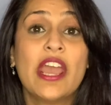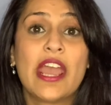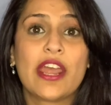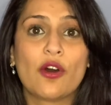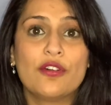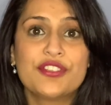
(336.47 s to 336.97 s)

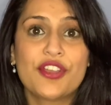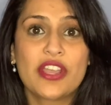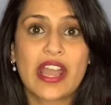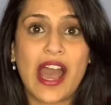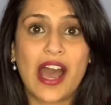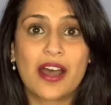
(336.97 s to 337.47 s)
it also
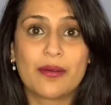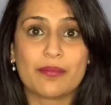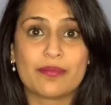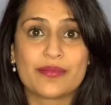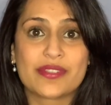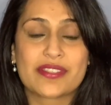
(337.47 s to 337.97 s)

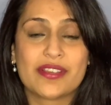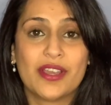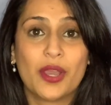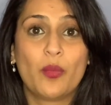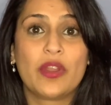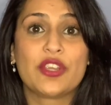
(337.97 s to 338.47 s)
comes
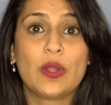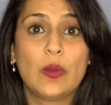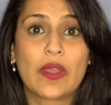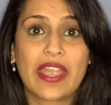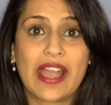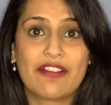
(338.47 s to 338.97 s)
when you're
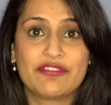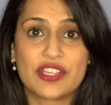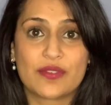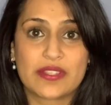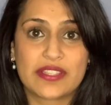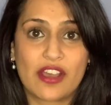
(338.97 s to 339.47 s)
looking after
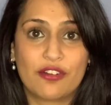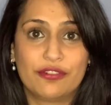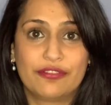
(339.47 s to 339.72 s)
yourself.